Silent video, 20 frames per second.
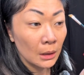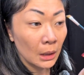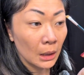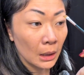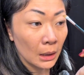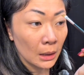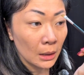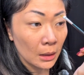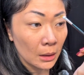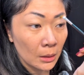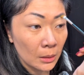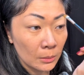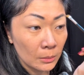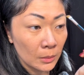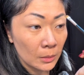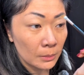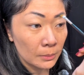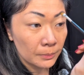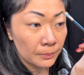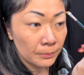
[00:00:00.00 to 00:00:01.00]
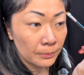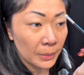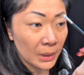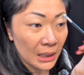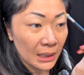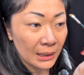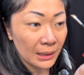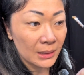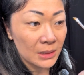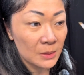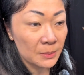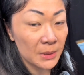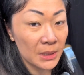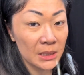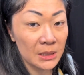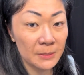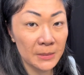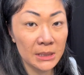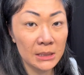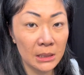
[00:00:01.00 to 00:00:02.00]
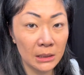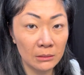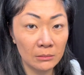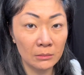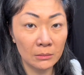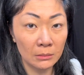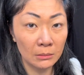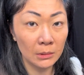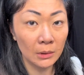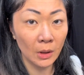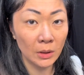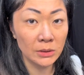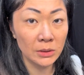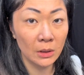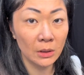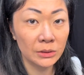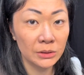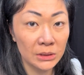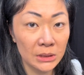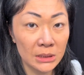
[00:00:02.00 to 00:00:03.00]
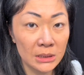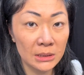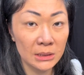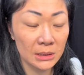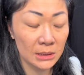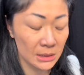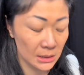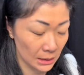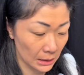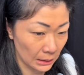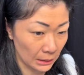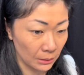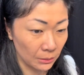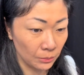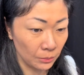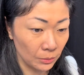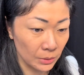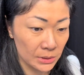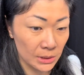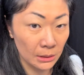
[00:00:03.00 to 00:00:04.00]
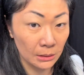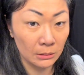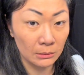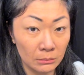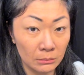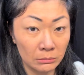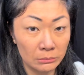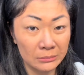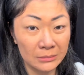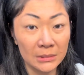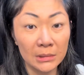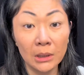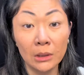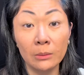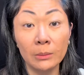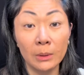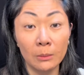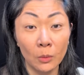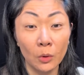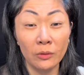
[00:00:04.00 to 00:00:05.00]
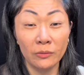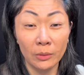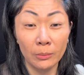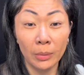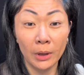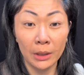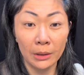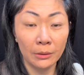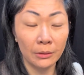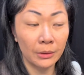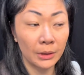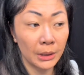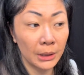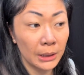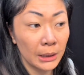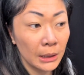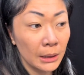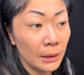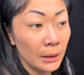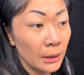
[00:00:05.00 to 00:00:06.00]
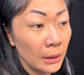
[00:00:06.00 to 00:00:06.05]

But I guess because my son lost consciousness, he was a little bit more of a priority.